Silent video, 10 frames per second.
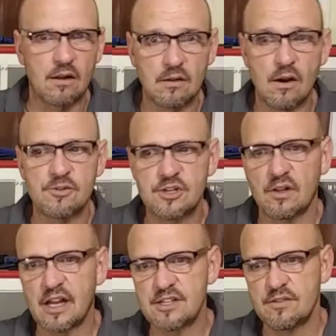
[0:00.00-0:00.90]
a large
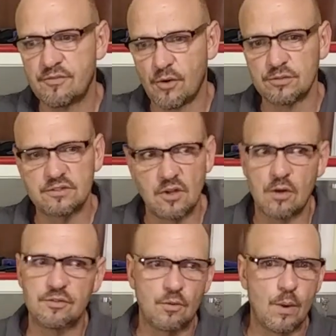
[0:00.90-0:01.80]
collection, frozen
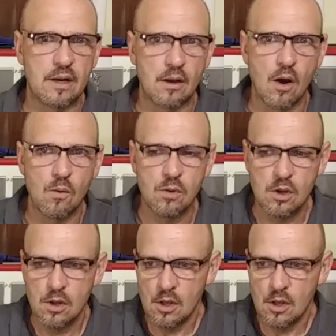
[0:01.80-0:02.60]
thaw is the way to go.